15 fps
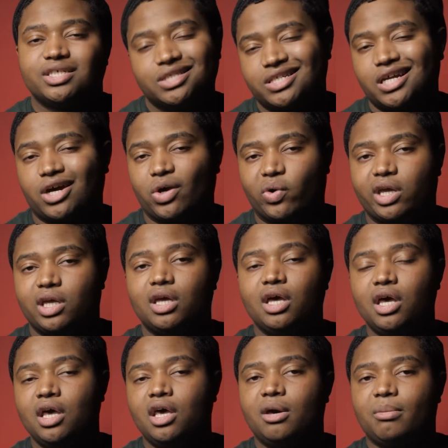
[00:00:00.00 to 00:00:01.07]
It's not great,
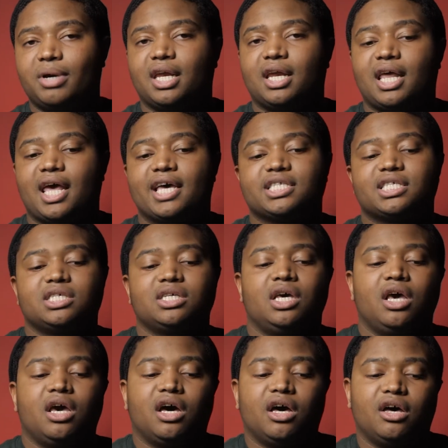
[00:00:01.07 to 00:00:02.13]
but it has it.
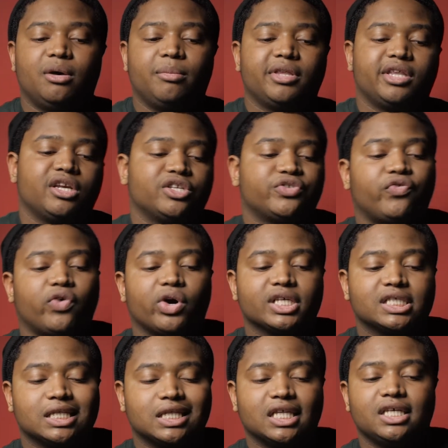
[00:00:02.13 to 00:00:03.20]
And then as far
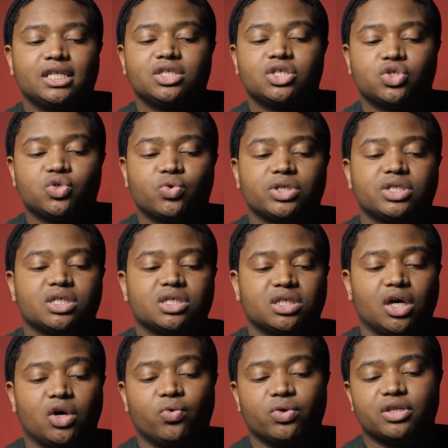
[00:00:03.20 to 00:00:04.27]
as lens choices
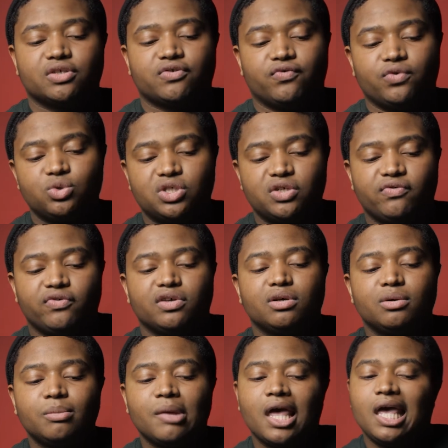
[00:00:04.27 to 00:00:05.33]
go with this
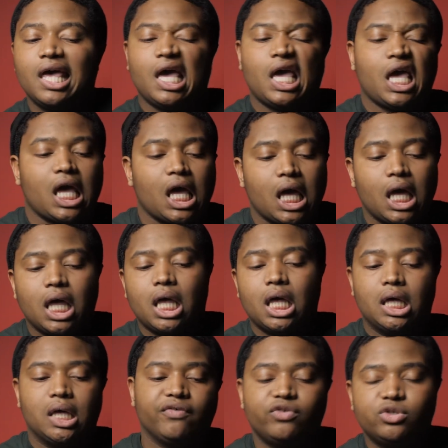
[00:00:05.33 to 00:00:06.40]
Fujifilm,
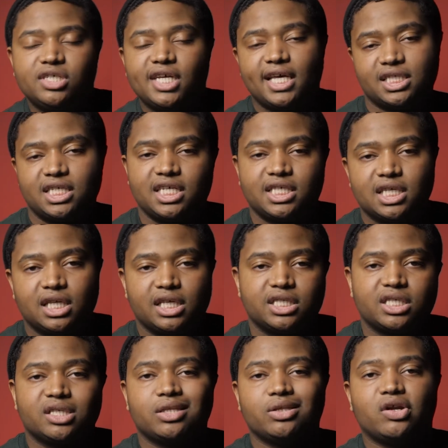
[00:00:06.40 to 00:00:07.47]
Fuji has decent
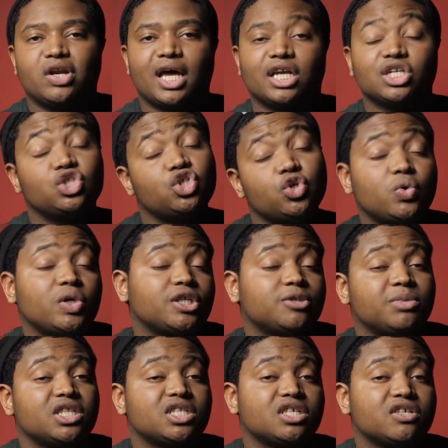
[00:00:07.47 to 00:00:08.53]
lenses and they're not too
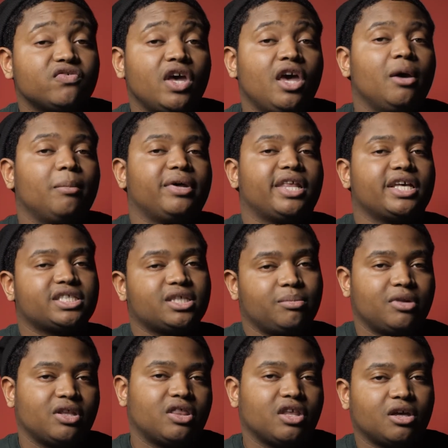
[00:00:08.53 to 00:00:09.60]
expensive, but that's something
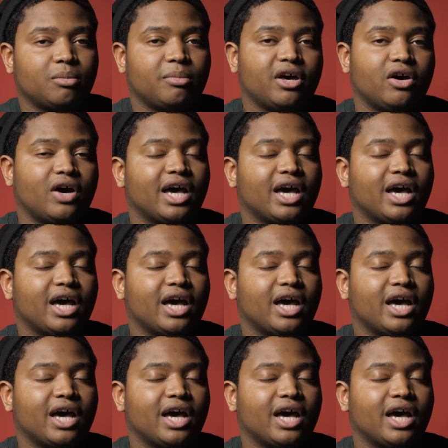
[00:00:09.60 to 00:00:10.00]
to think about.